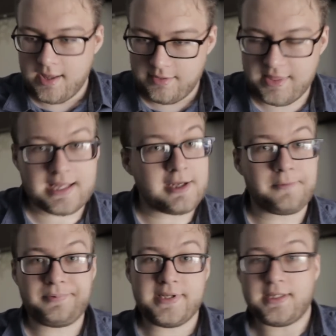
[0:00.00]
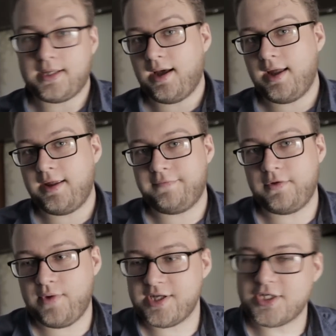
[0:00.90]
They can complete the cut if
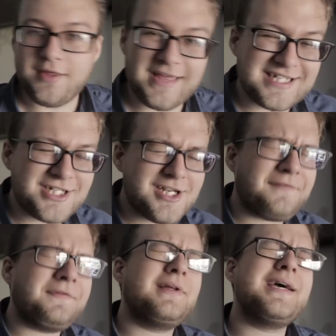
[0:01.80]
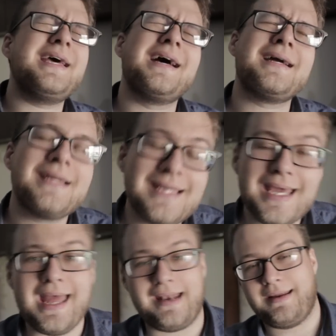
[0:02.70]
you wish. They shuffle it
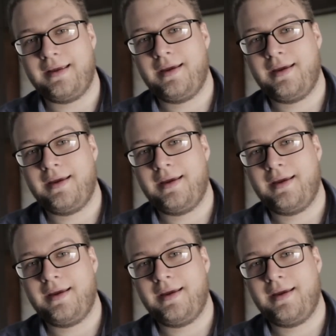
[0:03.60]
again.